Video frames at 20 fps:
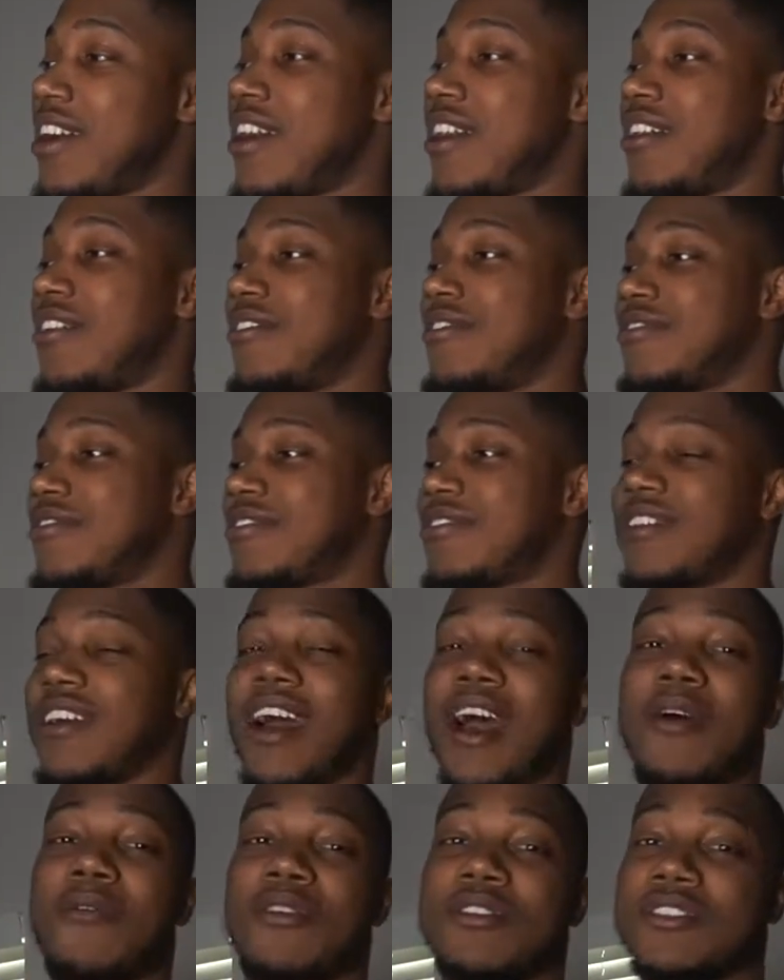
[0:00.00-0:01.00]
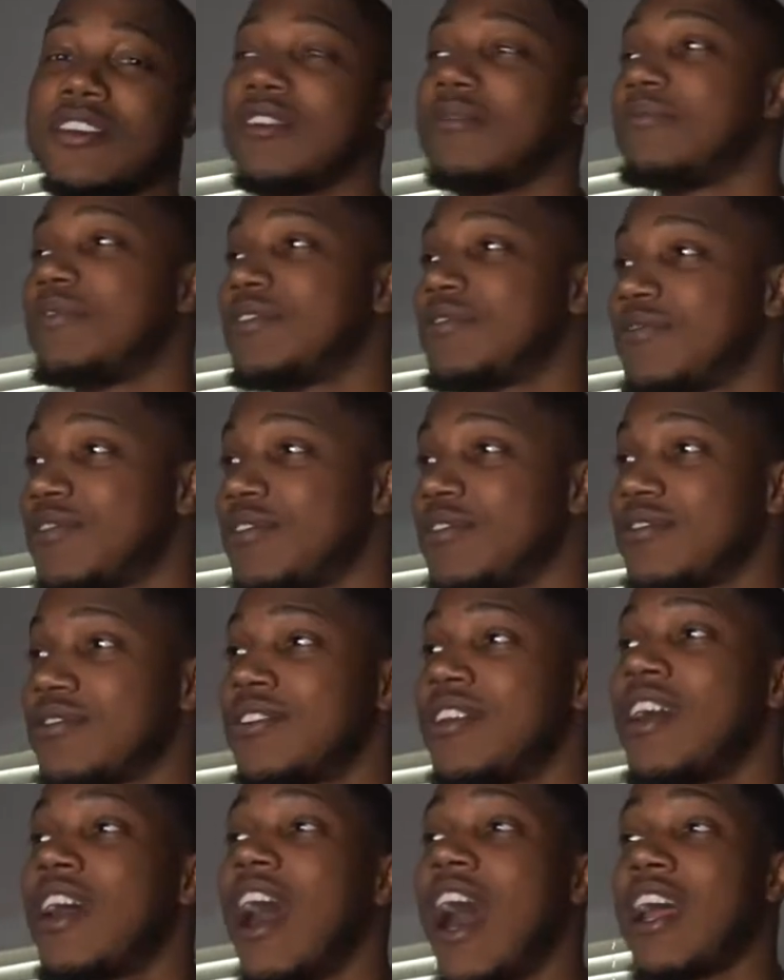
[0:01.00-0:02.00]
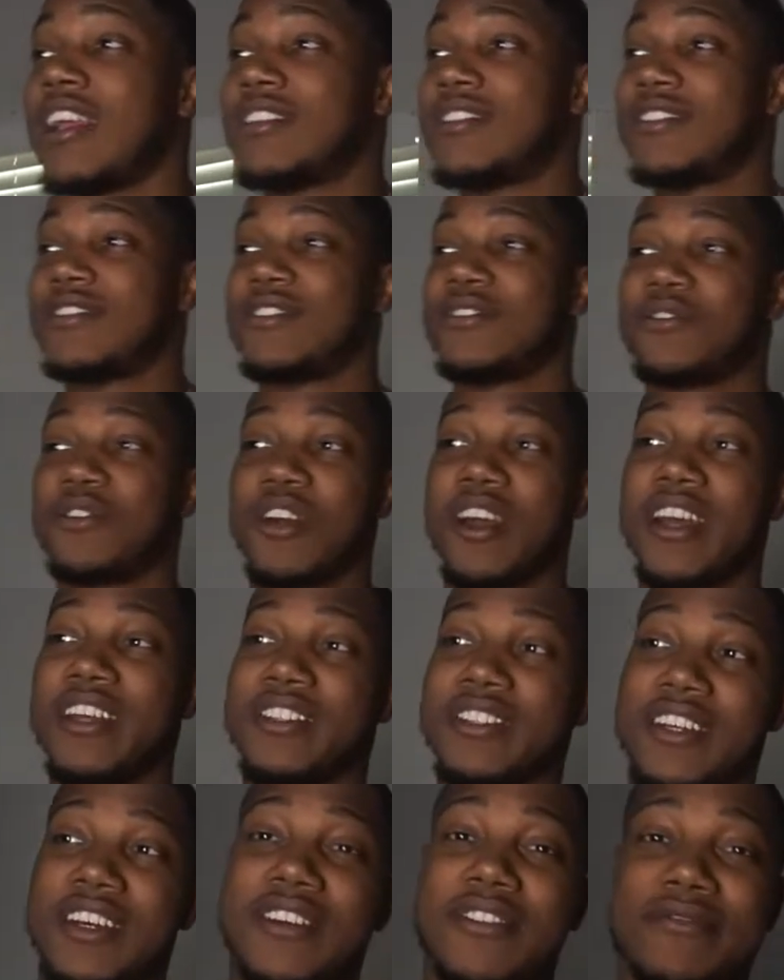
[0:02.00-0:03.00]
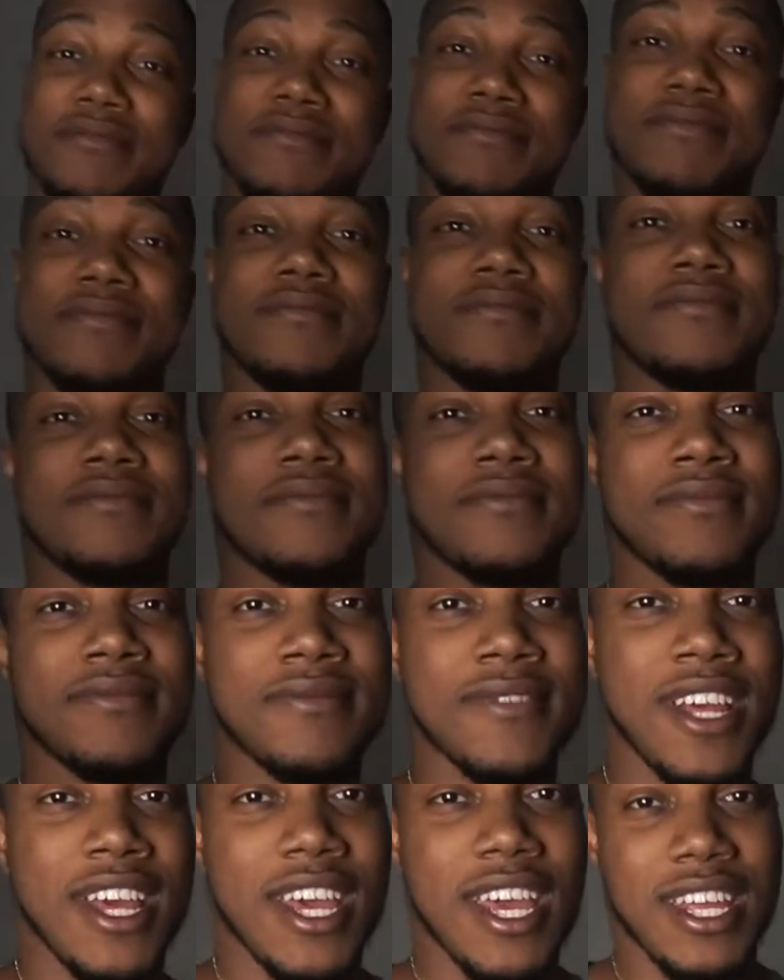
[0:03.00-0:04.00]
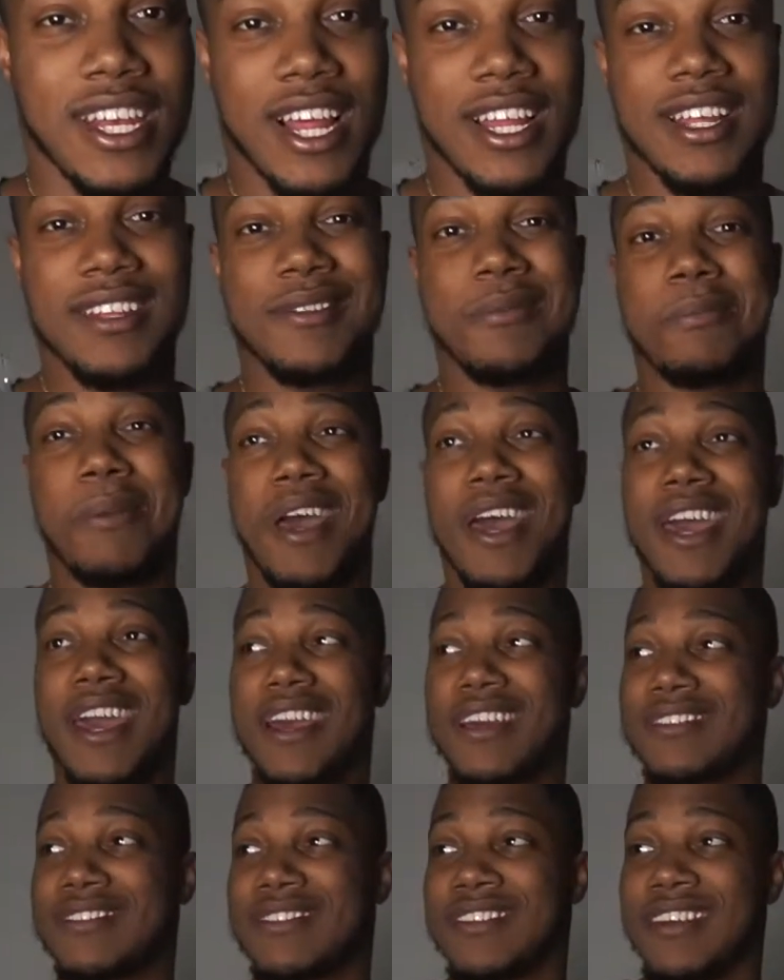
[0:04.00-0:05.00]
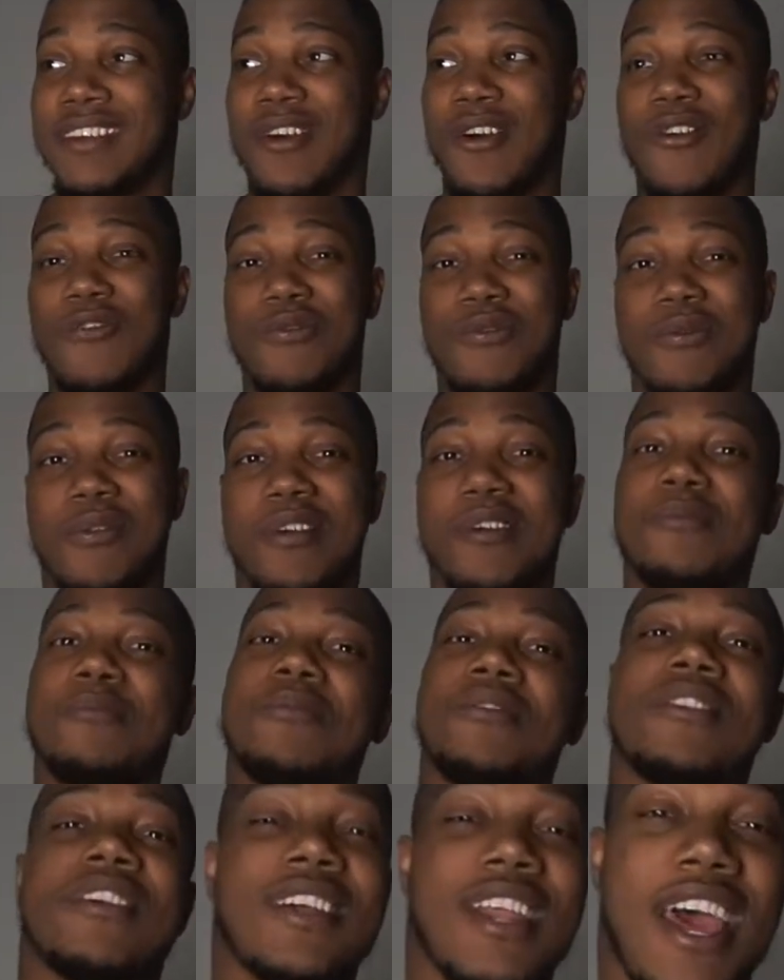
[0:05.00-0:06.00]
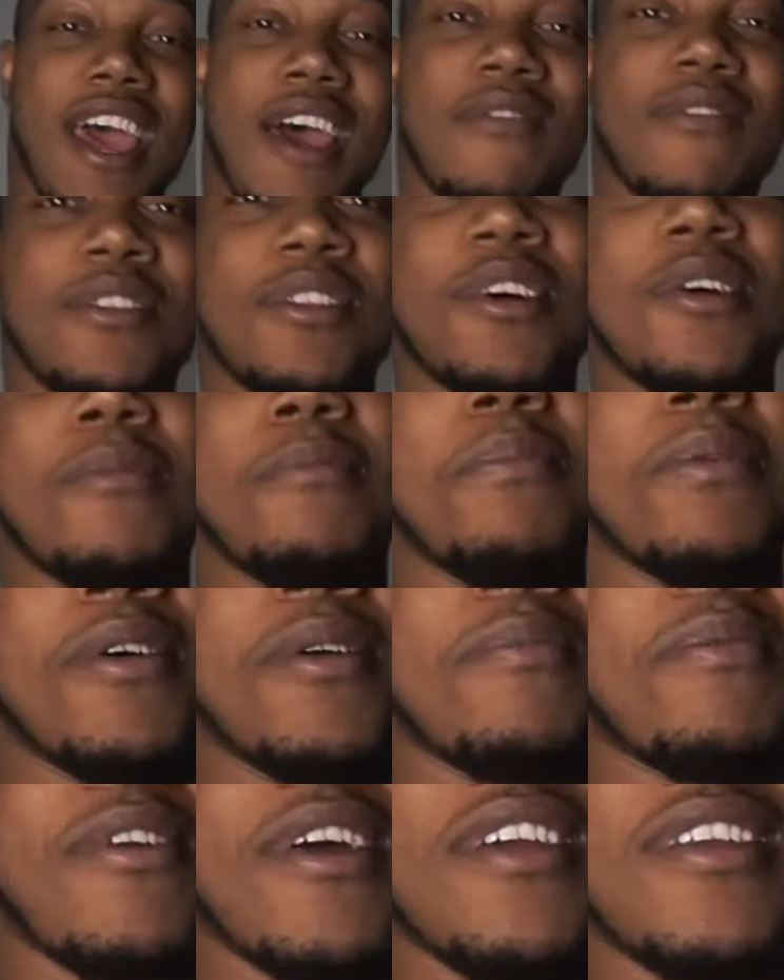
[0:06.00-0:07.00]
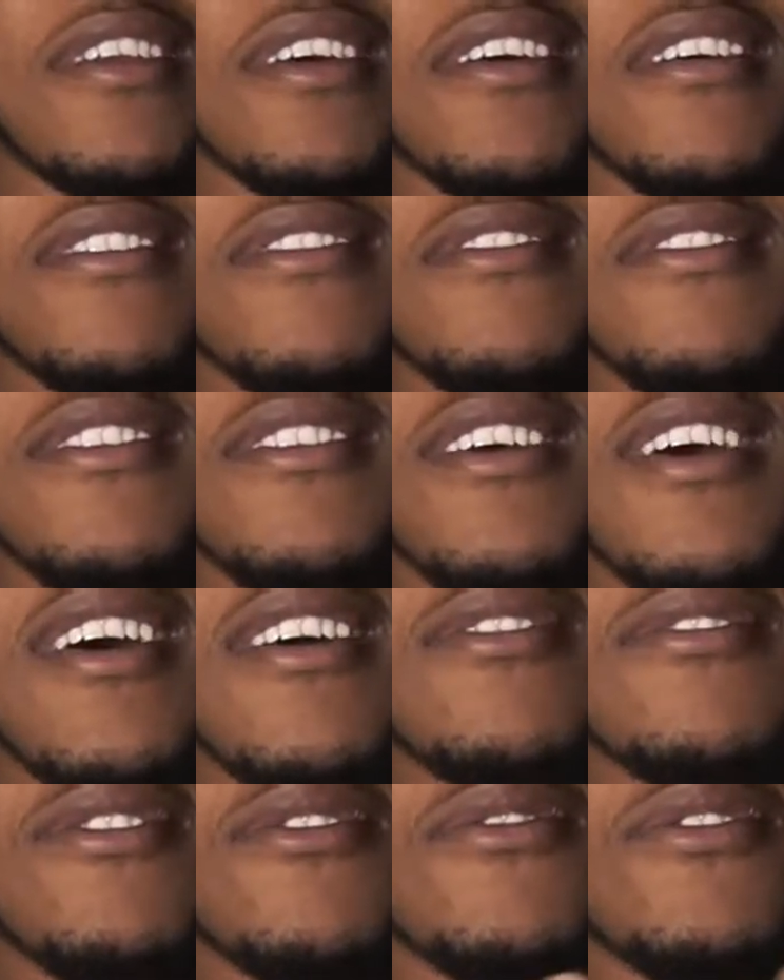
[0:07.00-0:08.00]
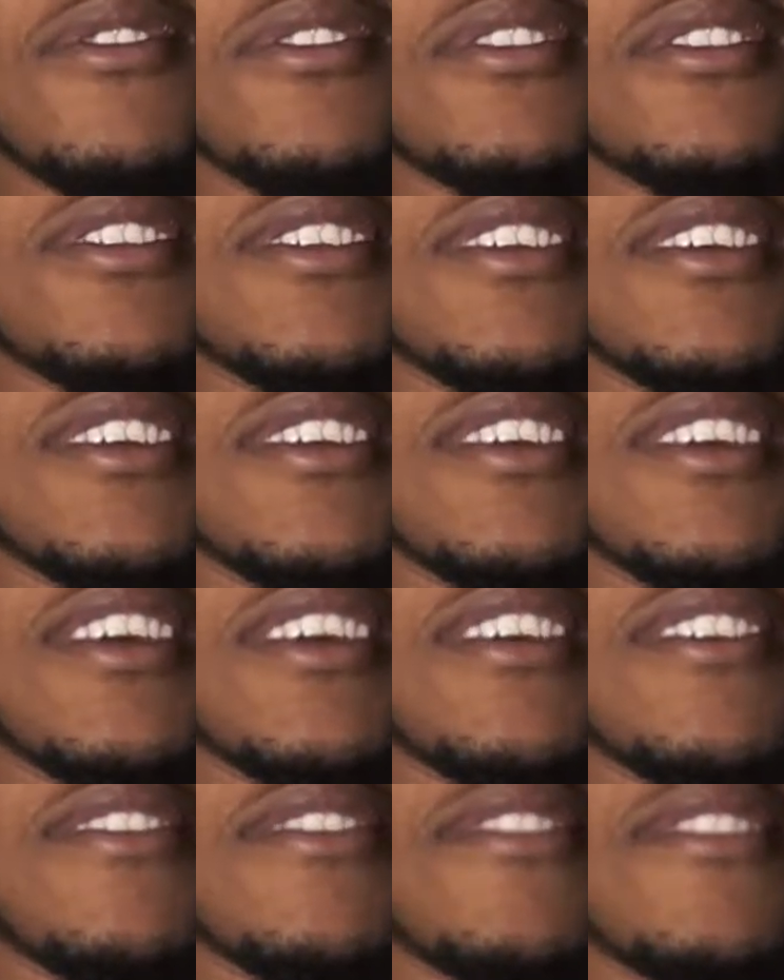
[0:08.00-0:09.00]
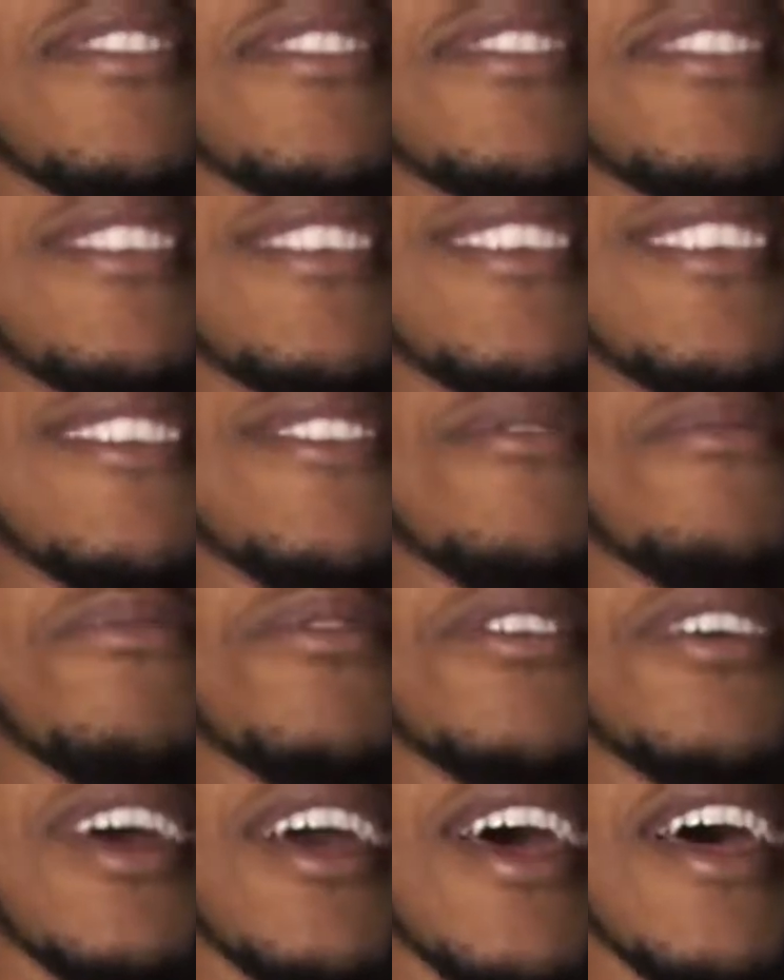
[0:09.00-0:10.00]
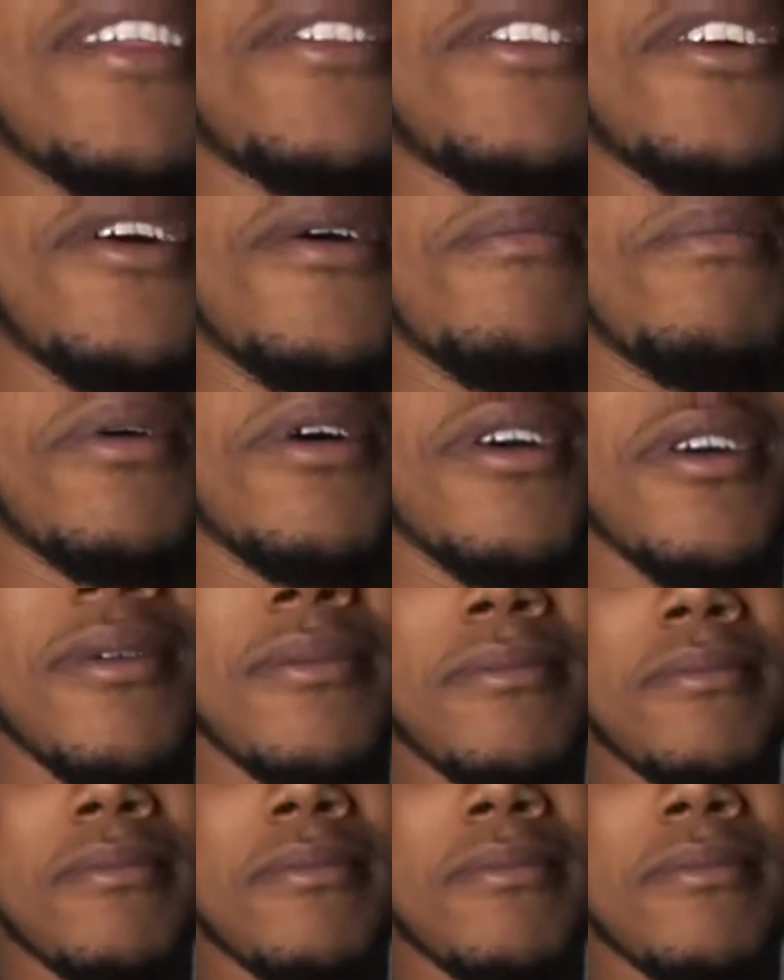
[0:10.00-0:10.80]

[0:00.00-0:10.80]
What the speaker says: Oh, I want to tell them this first. I just took the trash out, and I let the bags get overwhelming, and I have a thumb pump right now. I don't know if you can see it. Yeah, you can see it a little bit. I got a thumb pump.